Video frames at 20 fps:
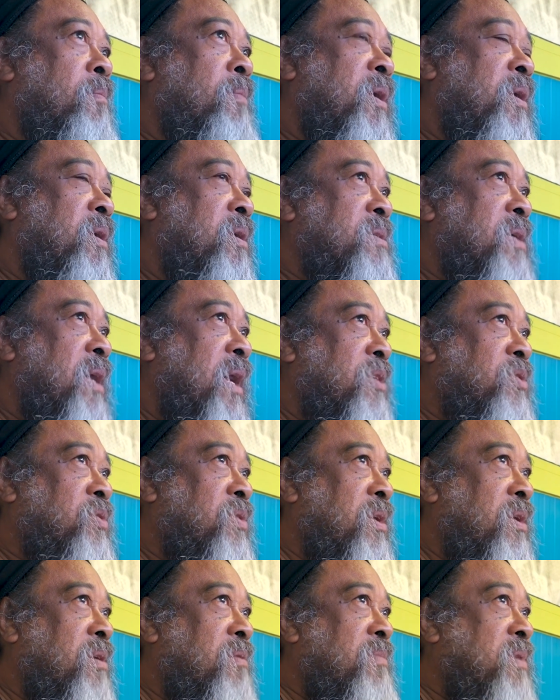Because
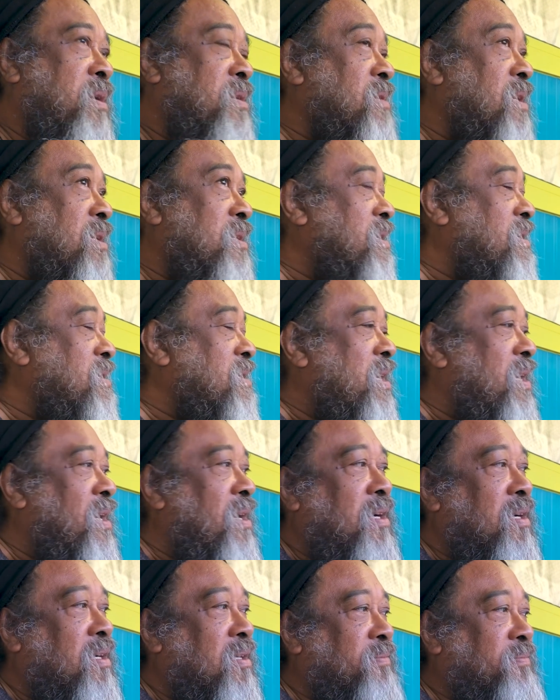actually, there's nothing
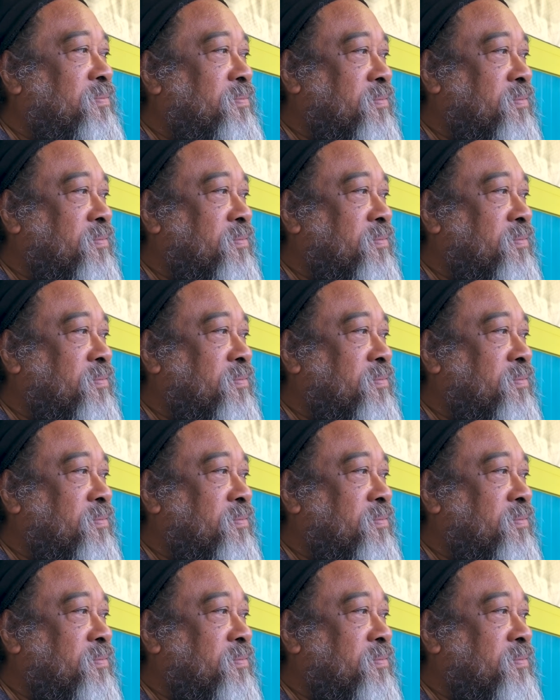there.